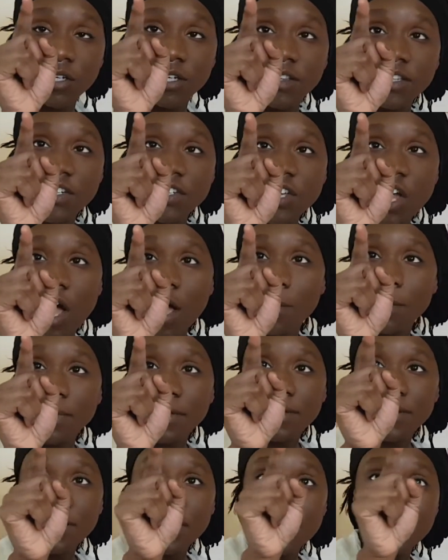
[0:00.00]
at the top,
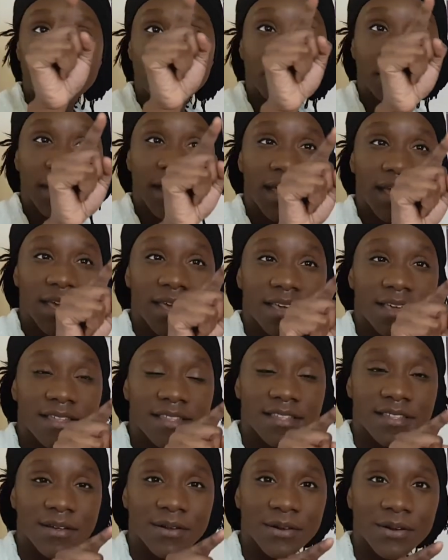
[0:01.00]
make a
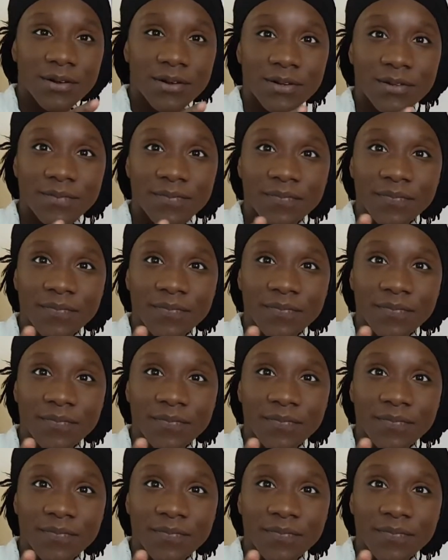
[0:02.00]
circle,